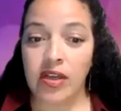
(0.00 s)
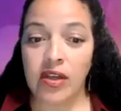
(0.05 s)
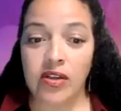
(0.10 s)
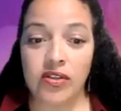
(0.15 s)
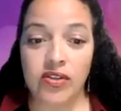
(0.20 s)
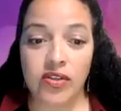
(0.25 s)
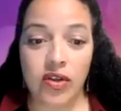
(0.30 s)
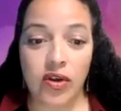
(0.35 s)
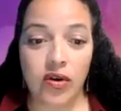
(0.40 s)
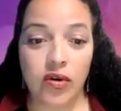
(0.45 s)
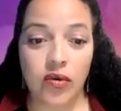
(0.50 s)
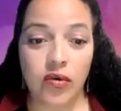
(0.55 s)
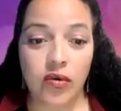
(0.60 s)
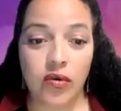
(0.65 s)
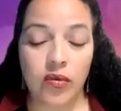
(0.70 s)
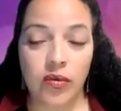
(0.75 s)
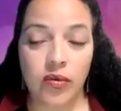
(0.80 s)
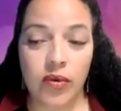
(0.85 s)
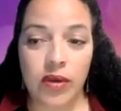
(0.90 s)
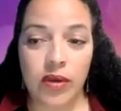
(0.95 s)

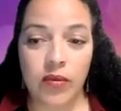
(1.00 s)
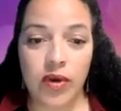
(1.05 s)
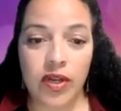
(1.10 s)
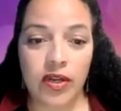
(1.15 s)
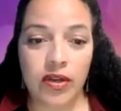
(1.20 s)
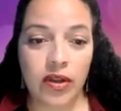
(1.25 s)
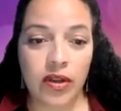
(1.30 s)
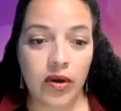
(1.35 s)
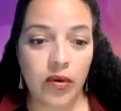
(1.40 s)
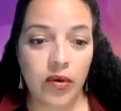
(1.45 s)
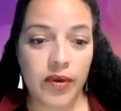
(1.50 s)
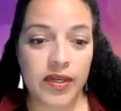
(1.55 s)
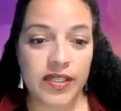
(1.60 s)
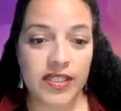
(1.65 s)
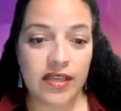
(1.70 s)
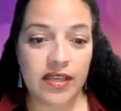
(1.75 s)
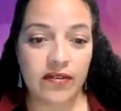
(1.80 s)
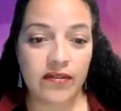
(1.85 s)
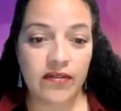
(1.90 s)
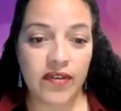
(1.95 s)
So we want to know, was
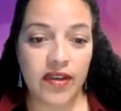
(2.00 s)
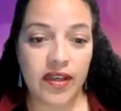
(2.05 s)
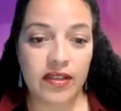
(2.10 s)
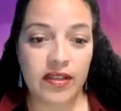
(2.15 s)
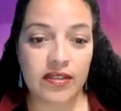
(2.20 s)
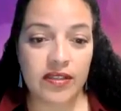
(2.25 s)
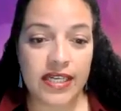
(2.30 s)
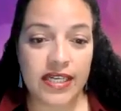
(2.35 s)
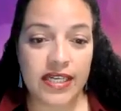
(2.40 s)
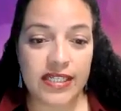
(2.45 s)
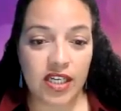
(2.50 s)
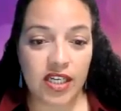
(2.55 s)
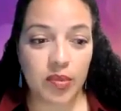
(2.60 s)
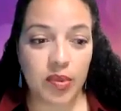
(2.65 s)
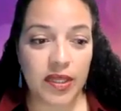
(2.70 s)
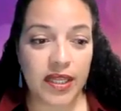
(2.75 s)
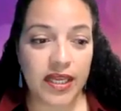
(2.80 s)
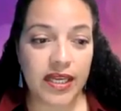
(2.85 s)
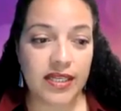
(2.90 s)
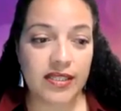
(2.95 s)
the event that took
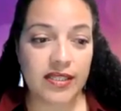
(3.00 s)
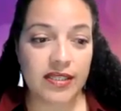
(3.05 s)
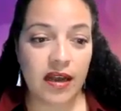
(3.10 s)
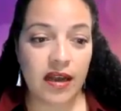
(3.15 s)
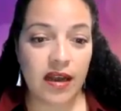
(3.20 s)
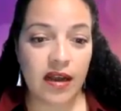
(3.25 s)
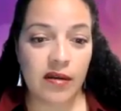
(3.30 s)
place,